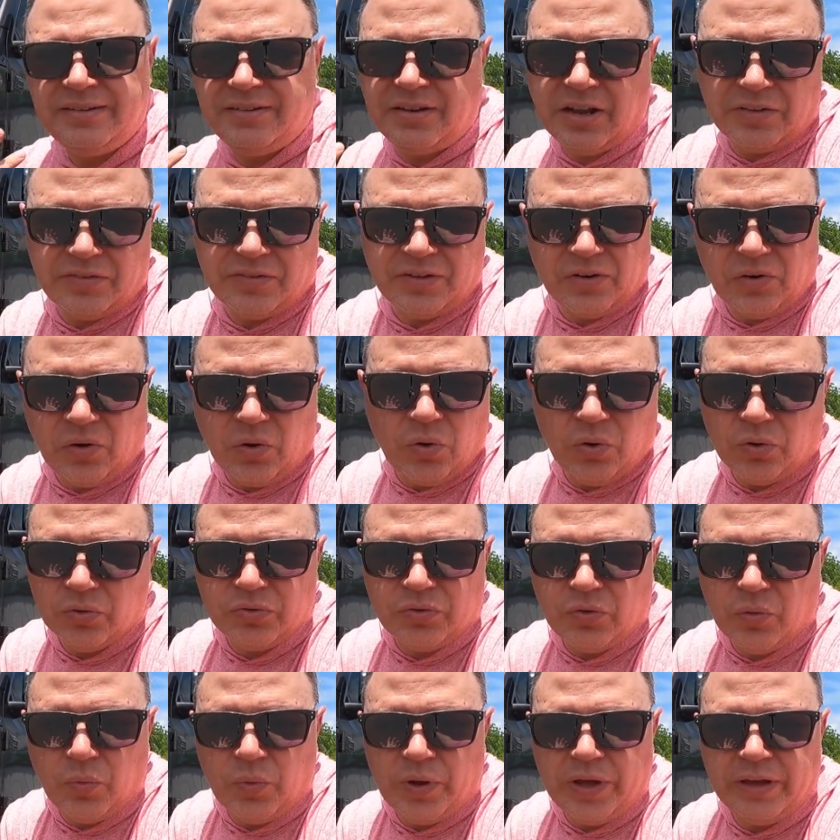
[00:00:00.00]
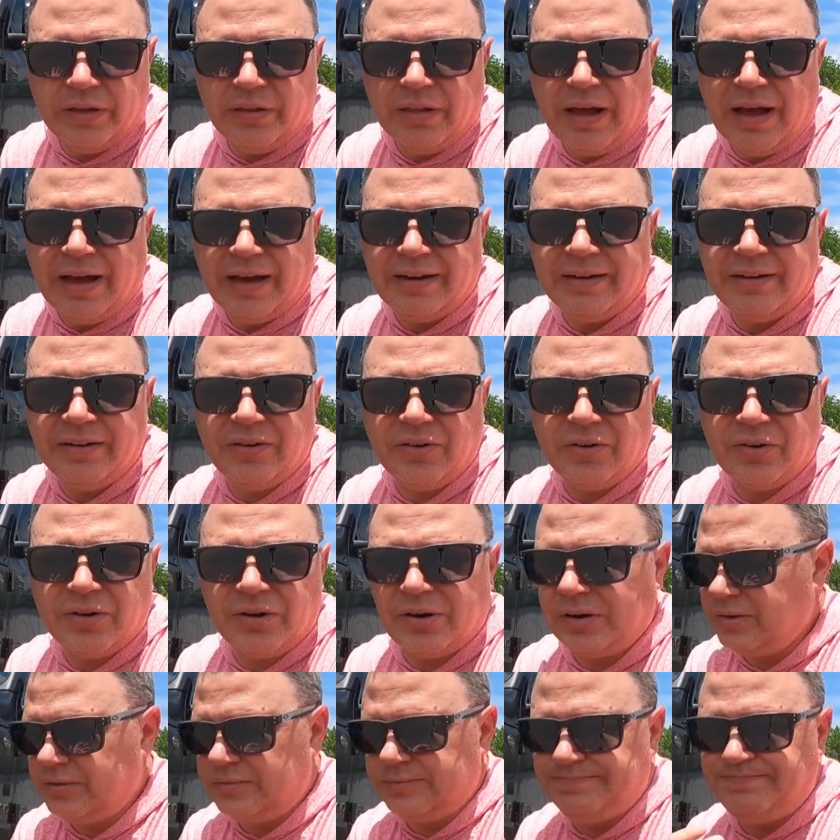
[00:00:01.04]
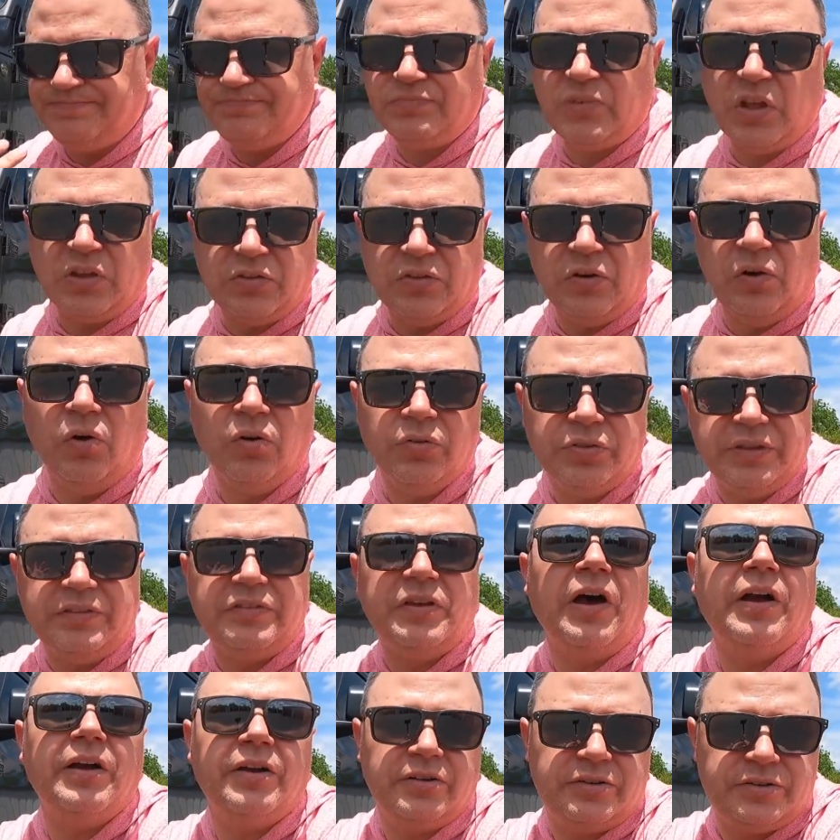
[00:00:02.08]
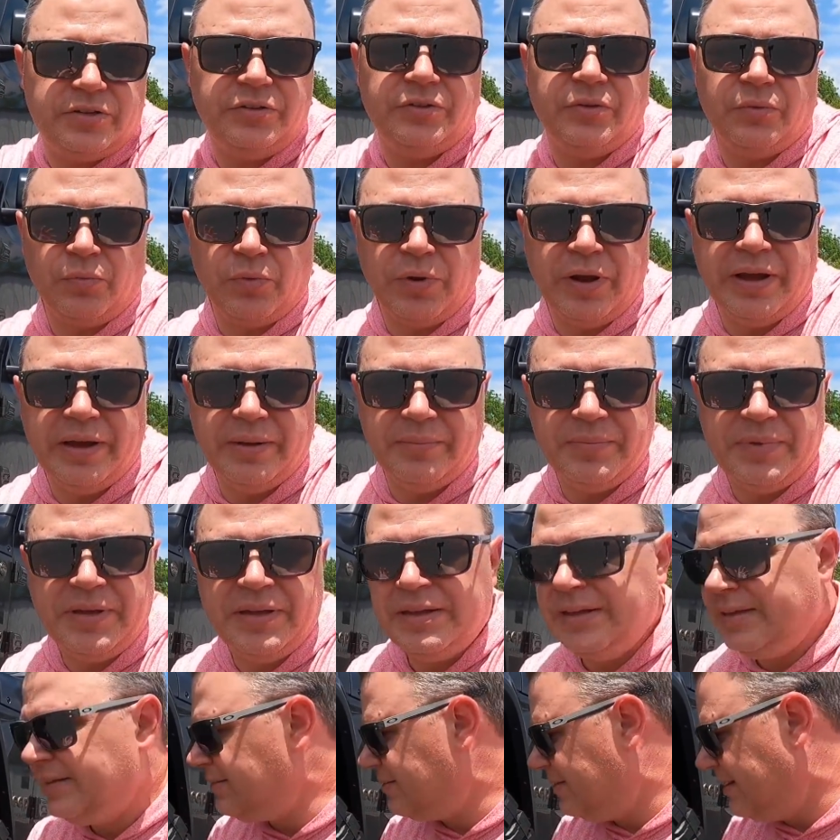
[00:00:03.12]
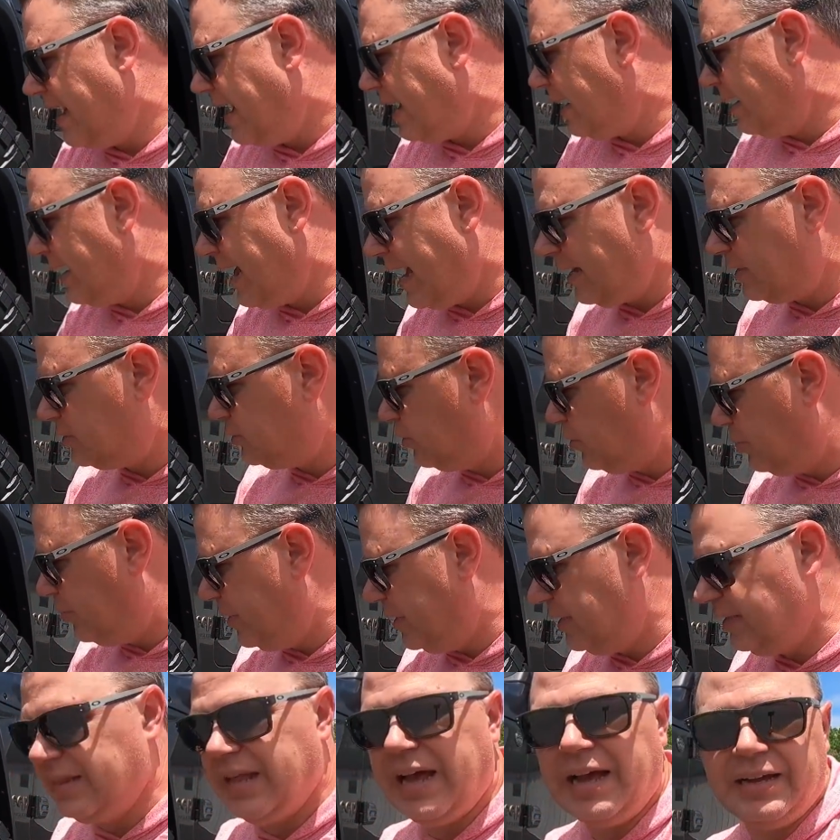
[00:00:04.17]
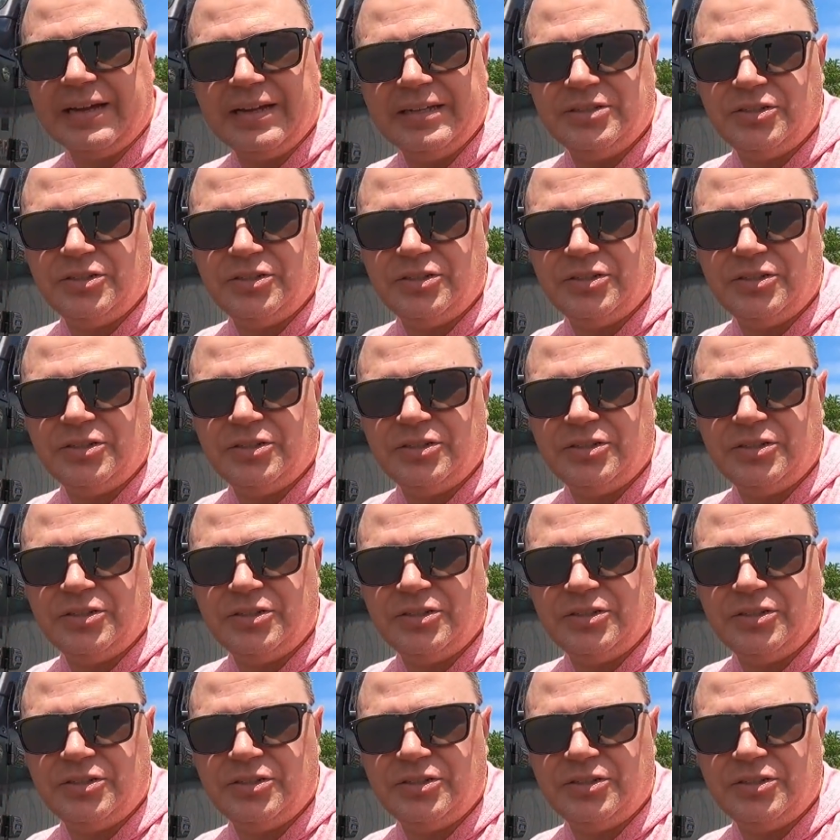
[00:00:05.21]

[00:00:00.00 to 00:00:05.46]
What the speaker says: doesn't hold the wheel on, or doesn't hold the tire to the rim. It's not an actual beadlock,